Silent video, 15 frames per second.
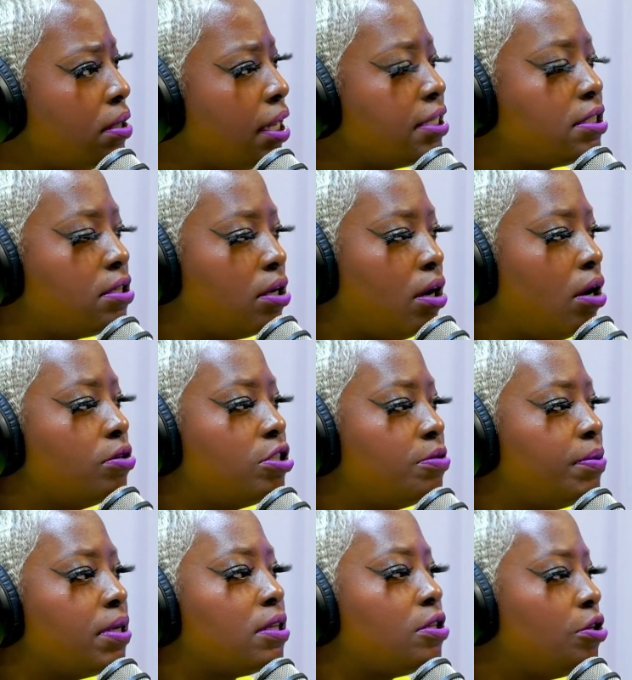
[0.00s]
That's the
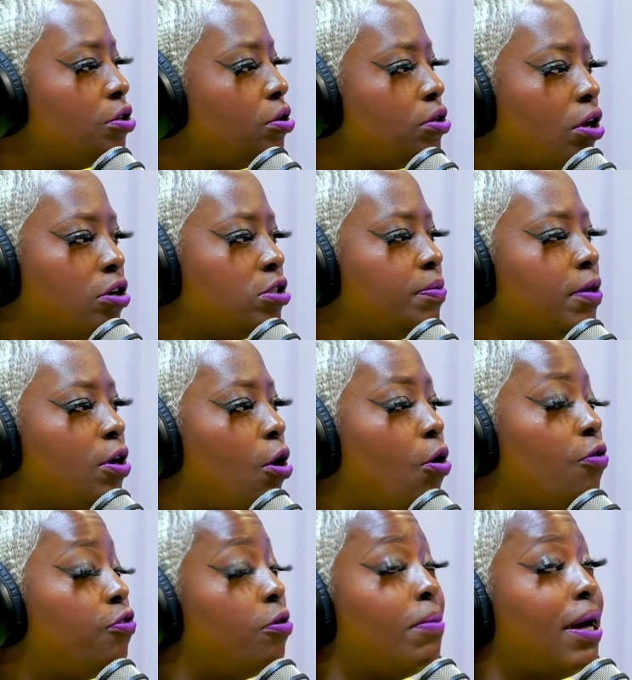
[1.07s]
ultimate, you know, the ultimate
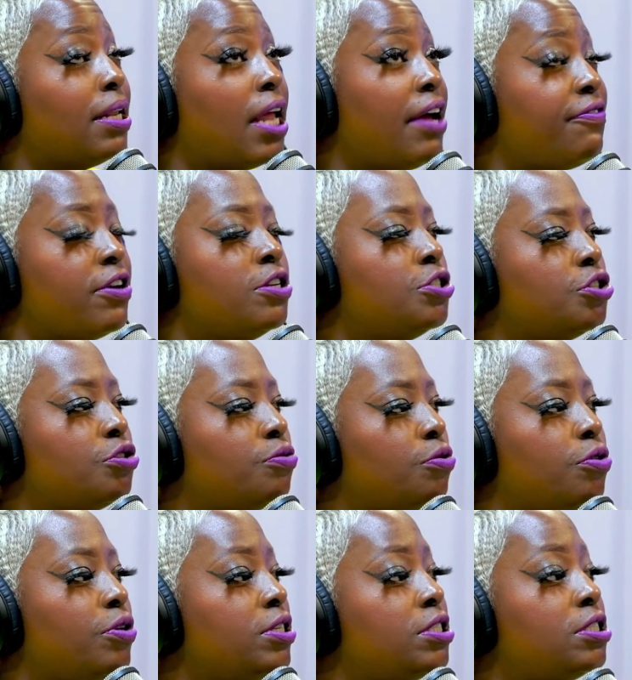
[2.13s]
goal for my life in
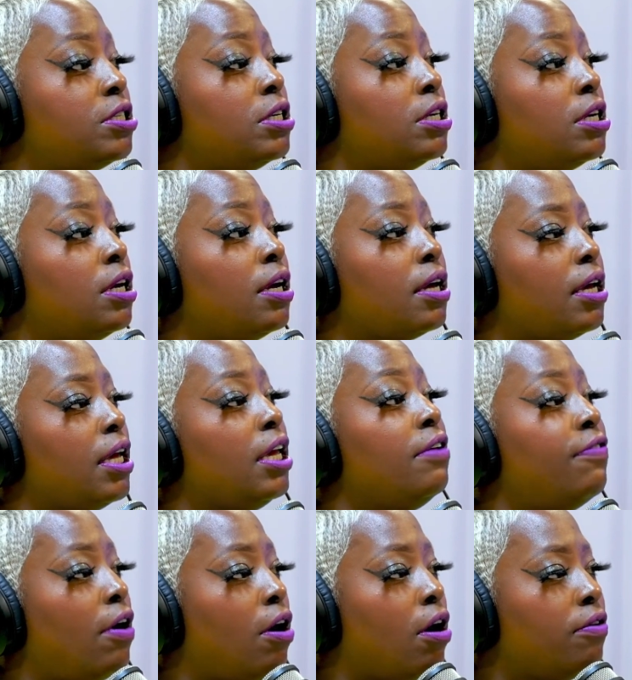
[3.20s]
general is to
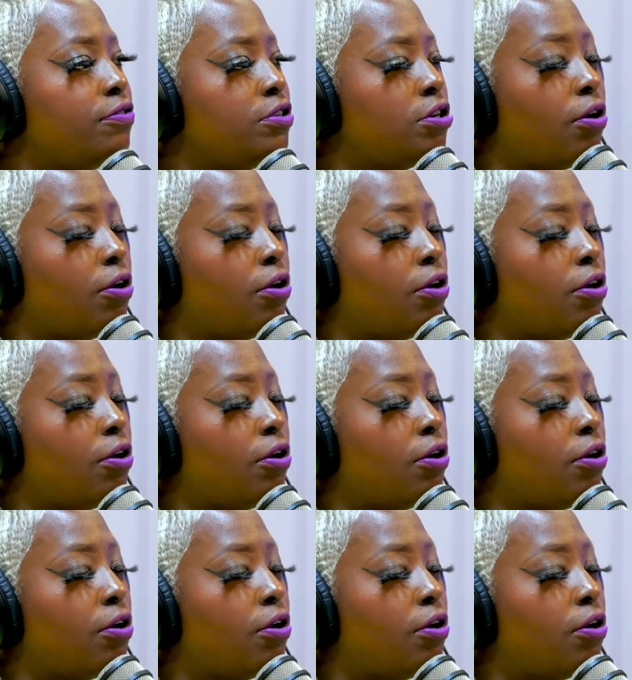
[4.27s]
evolve.